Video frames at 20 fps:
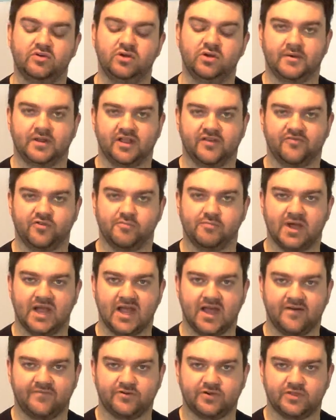I'm going to give you my
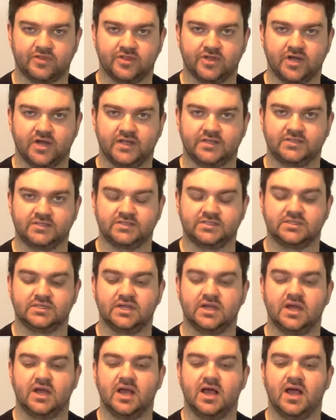afterthoughts
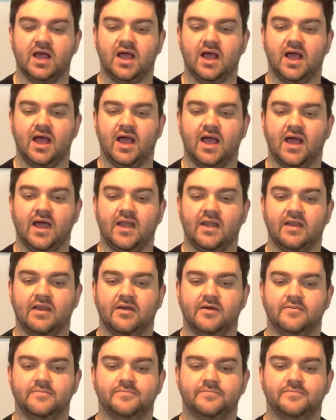on